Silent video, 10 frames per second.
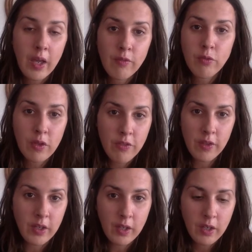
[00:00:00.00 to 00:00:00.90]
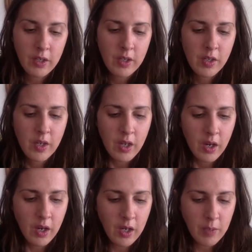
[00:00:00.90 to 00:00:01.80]
everything.
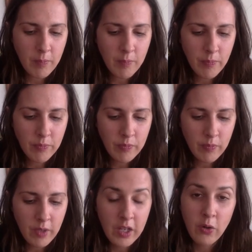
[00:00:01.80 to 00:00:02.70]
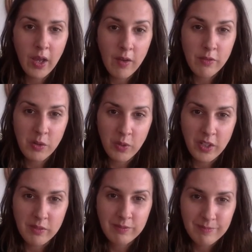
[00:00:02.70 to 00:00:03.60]
And I don't have
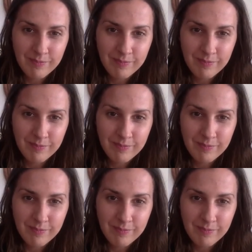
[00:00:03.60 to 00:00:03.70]
anyone.